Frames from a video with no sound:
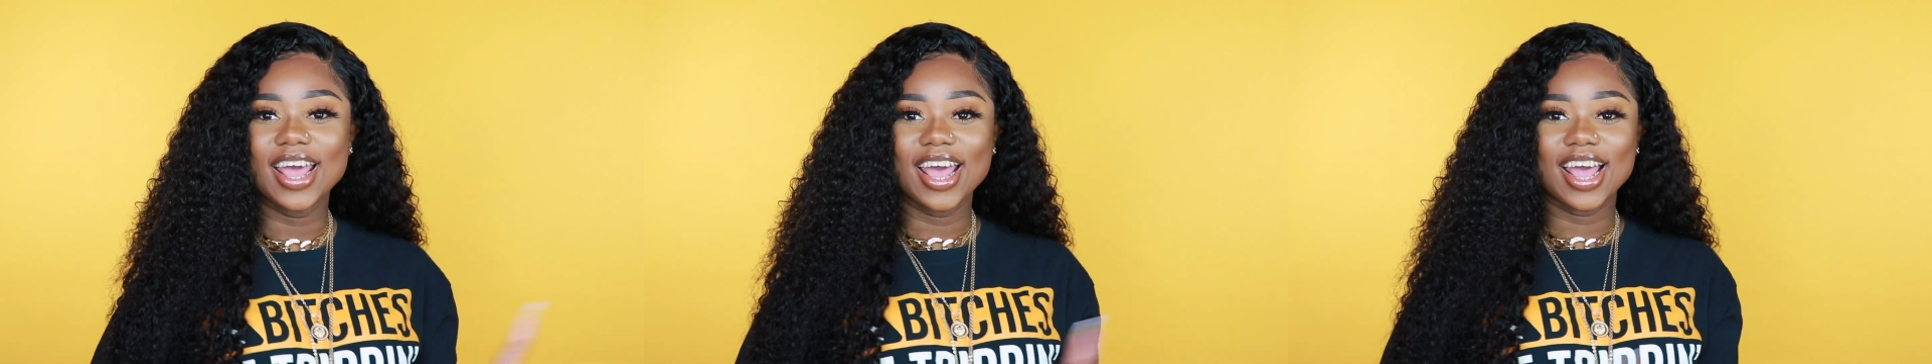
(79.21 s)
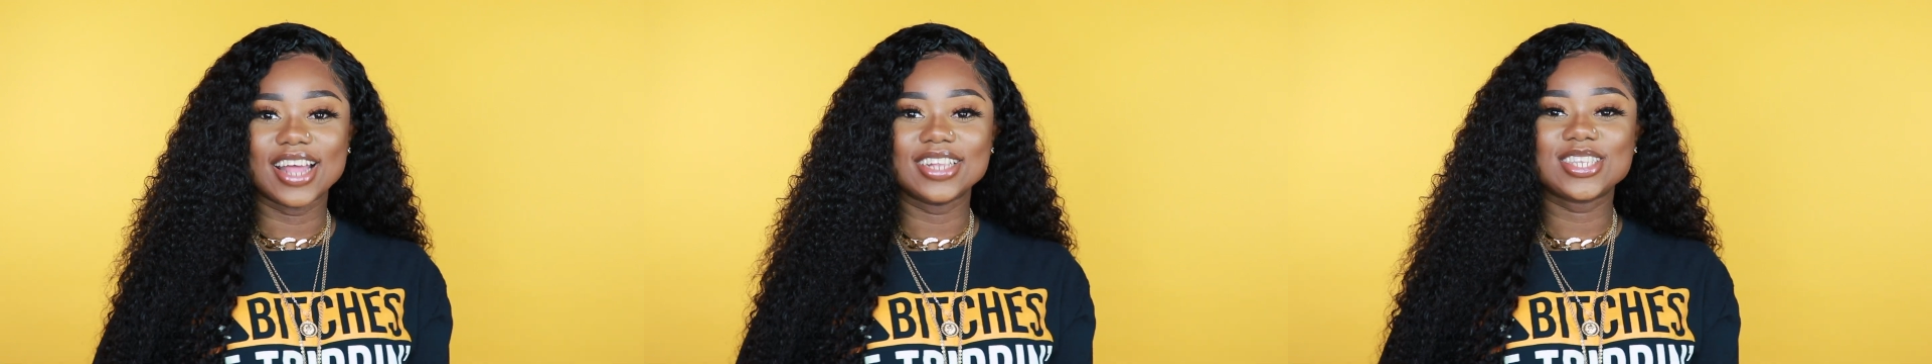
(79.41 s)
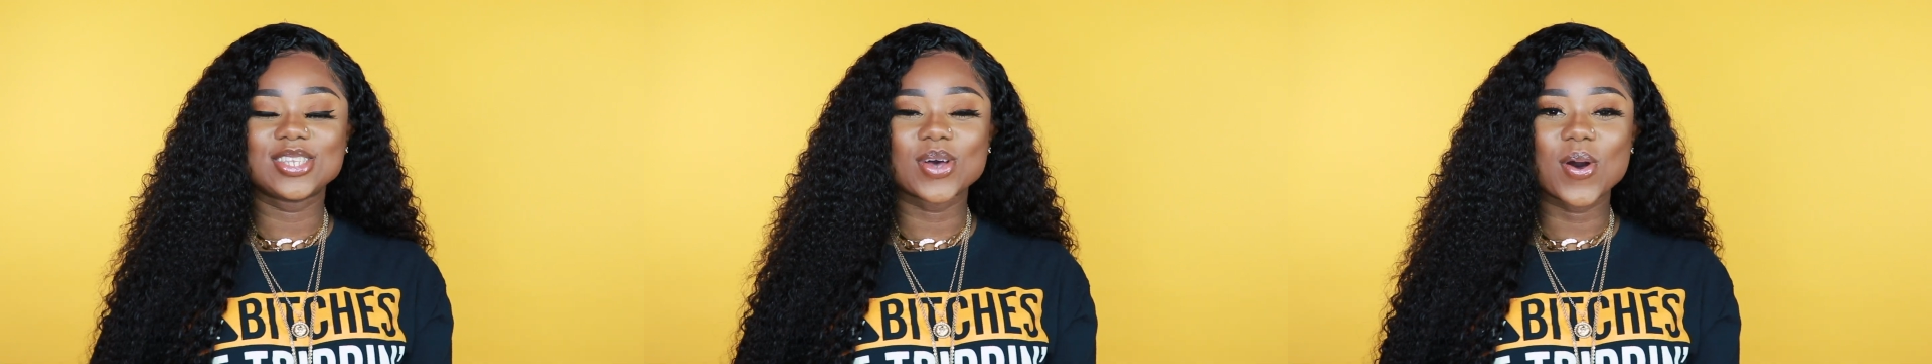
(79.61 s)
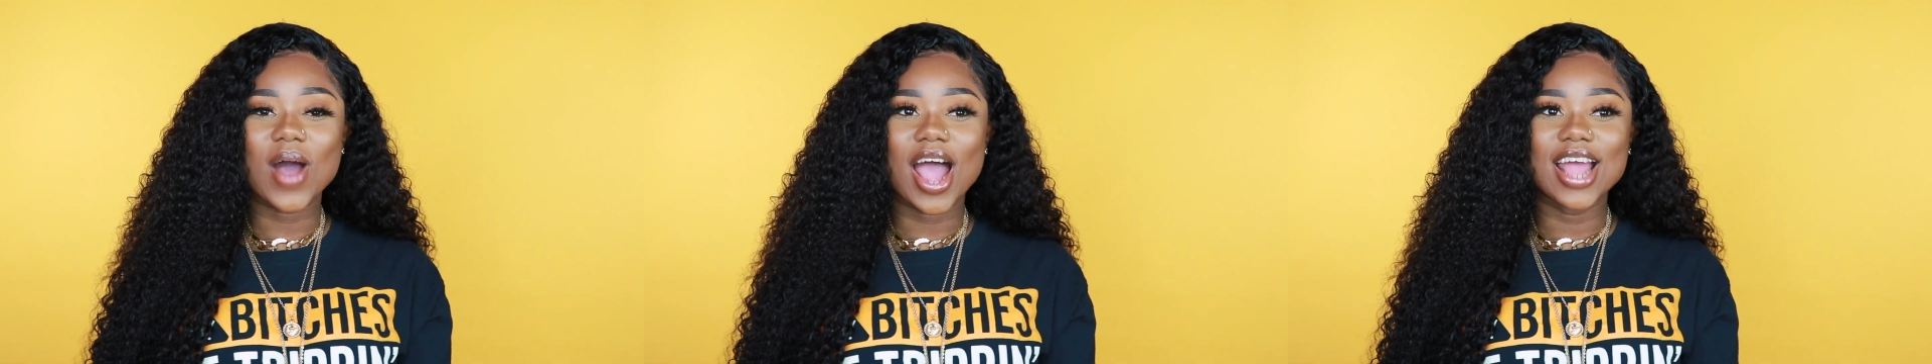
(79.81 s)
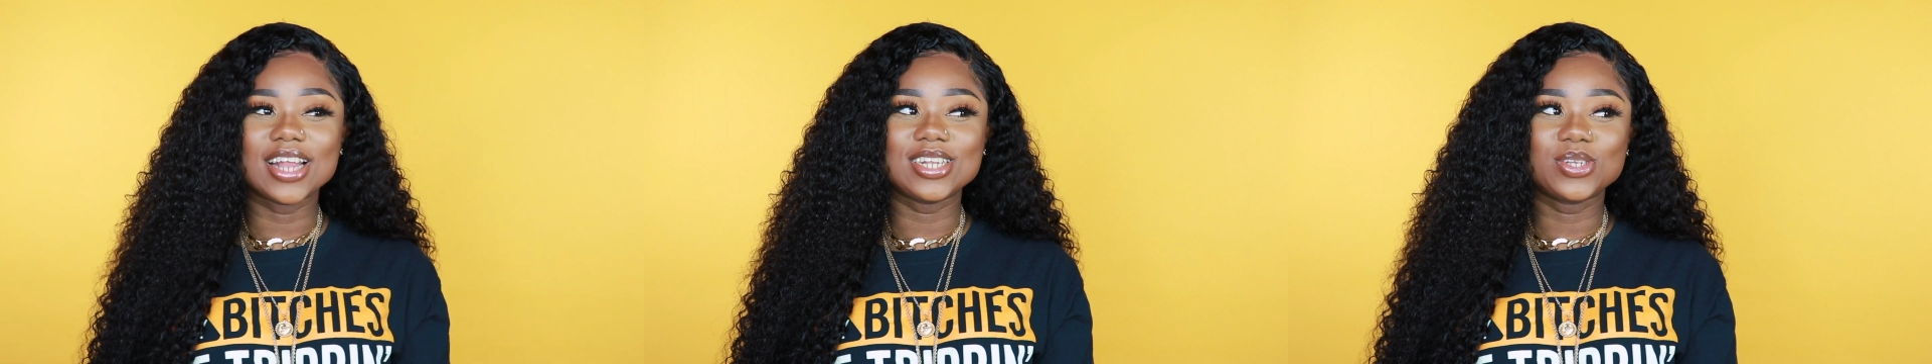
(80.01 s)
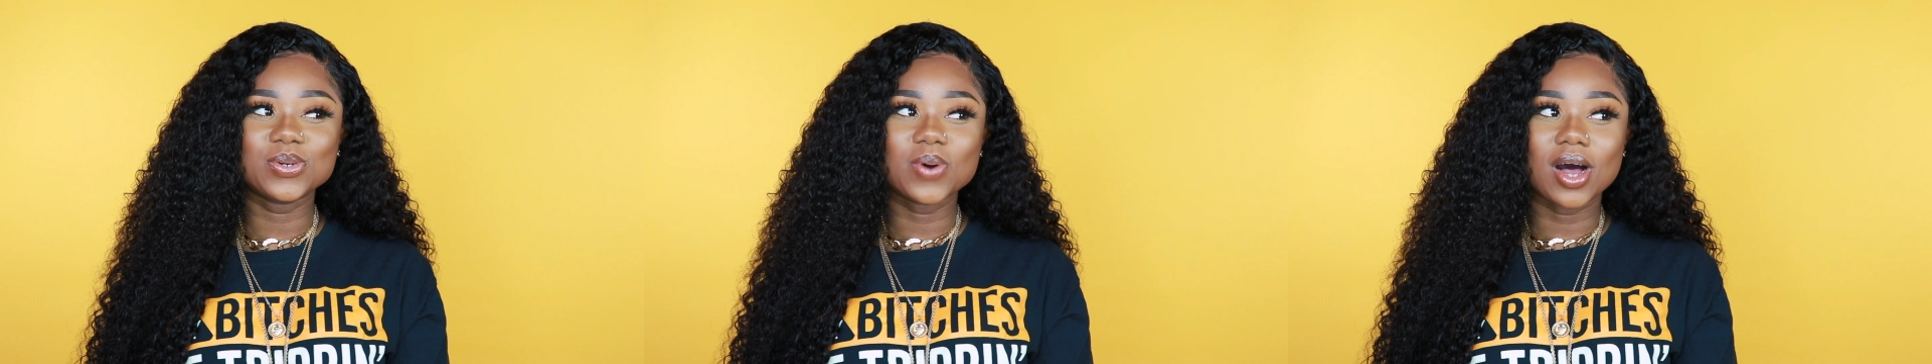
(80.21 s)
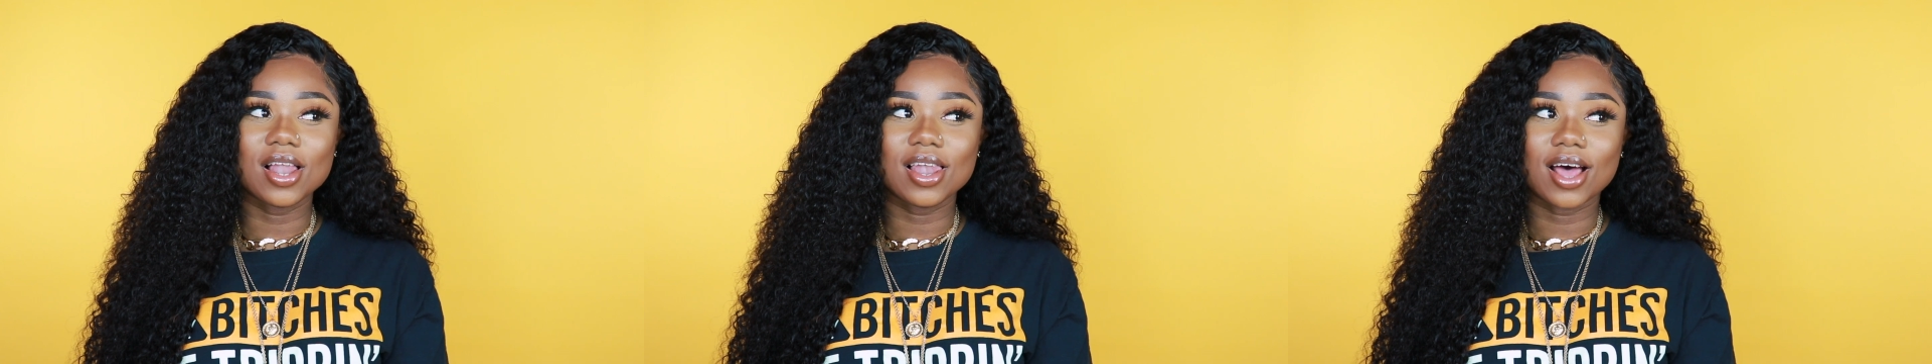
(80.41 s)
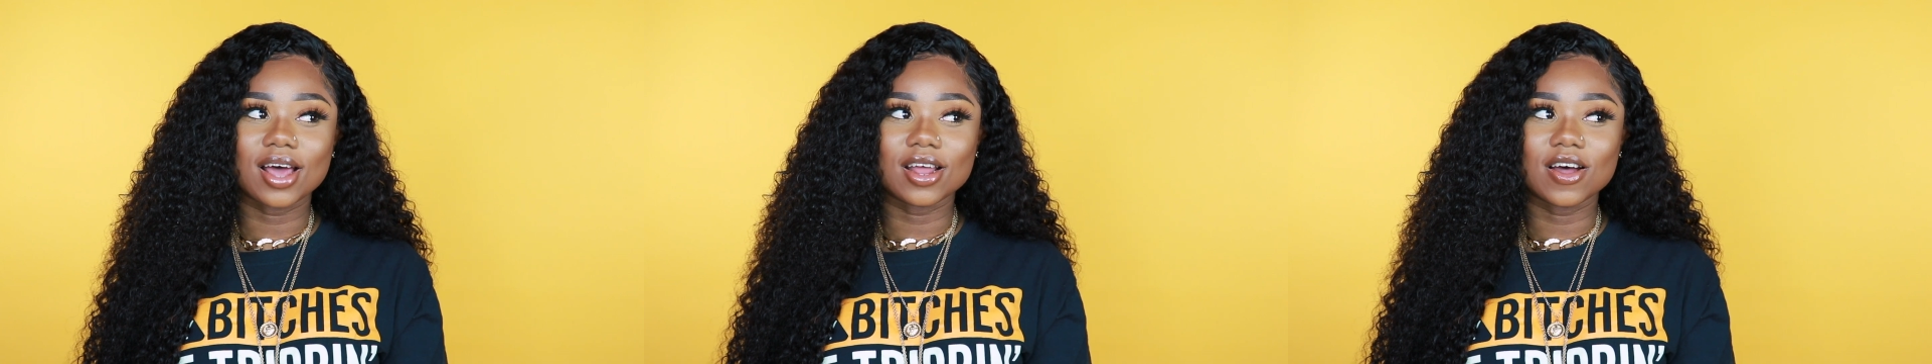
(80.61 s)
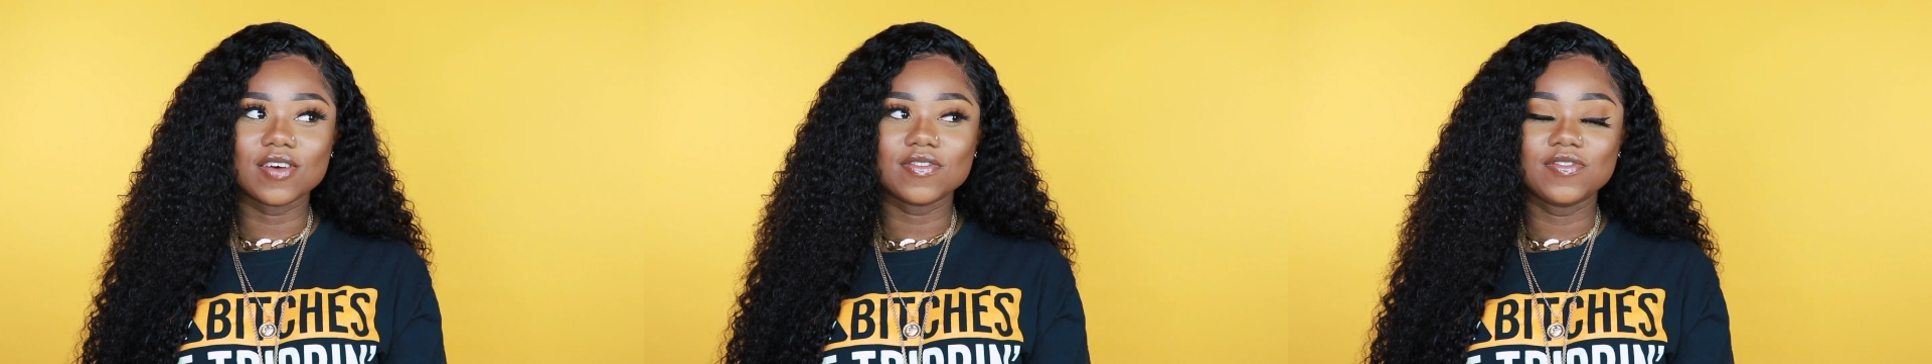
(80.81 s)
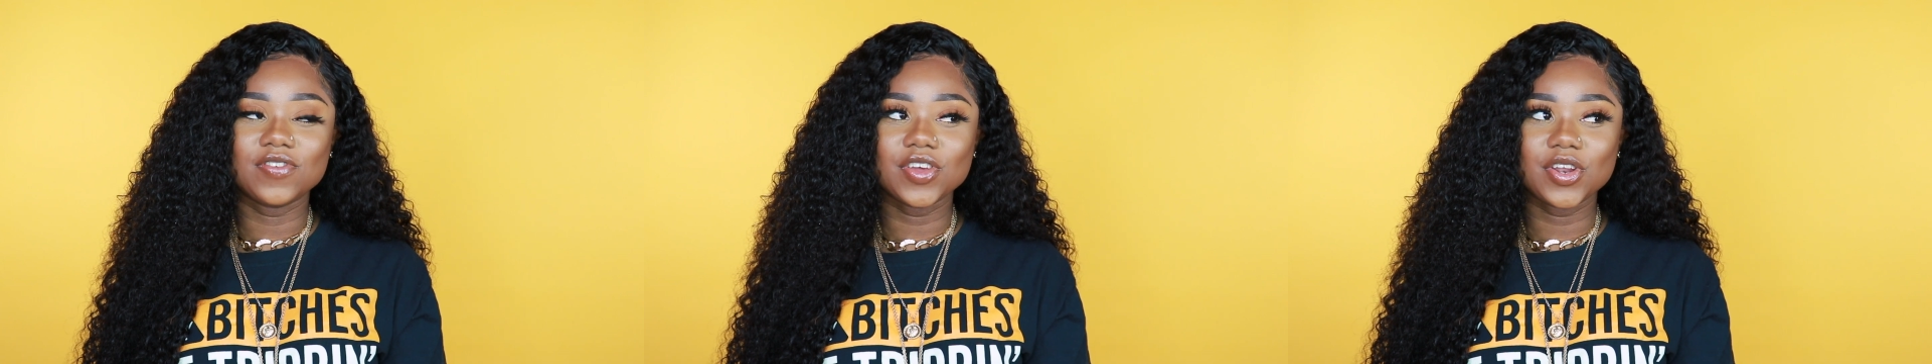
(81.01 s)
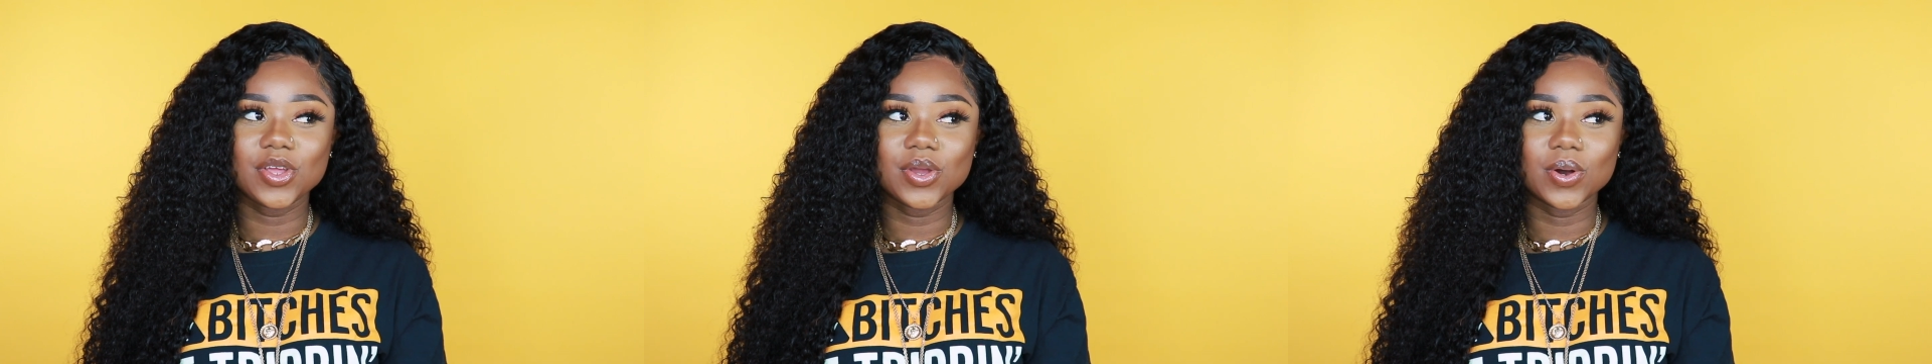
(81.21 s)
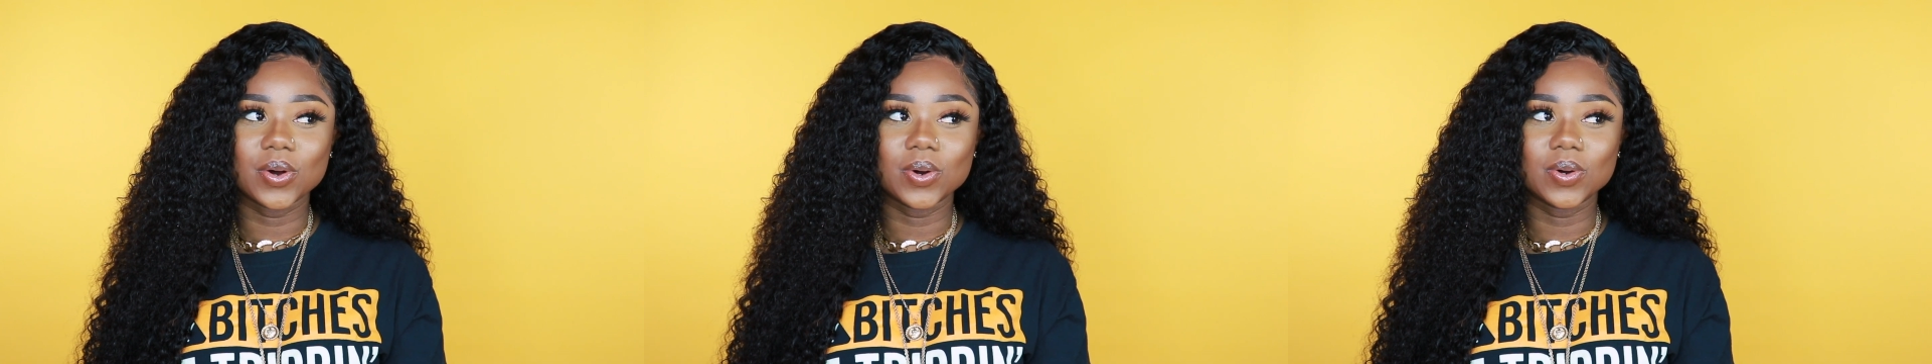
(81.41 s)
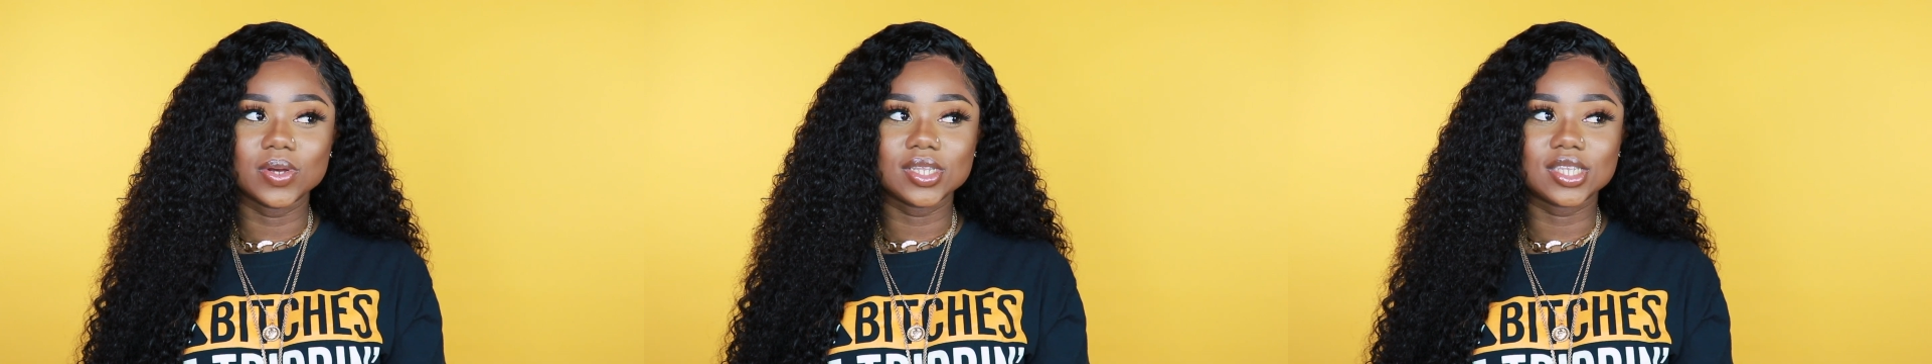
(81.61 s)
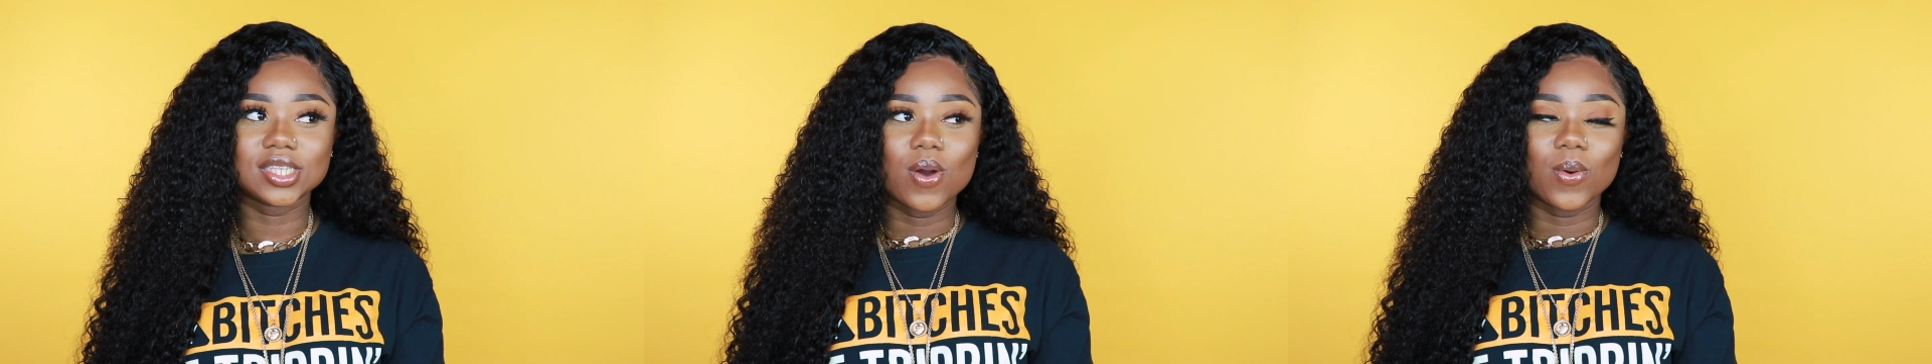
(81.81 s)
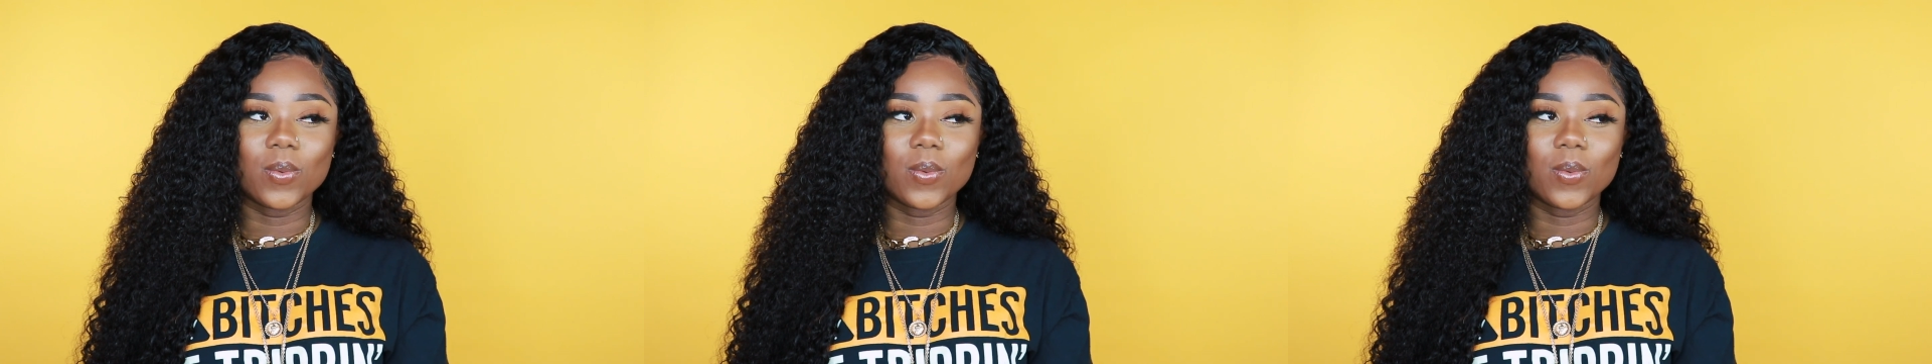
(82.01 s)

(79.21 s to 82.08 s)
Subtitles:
And so I do a lot of videos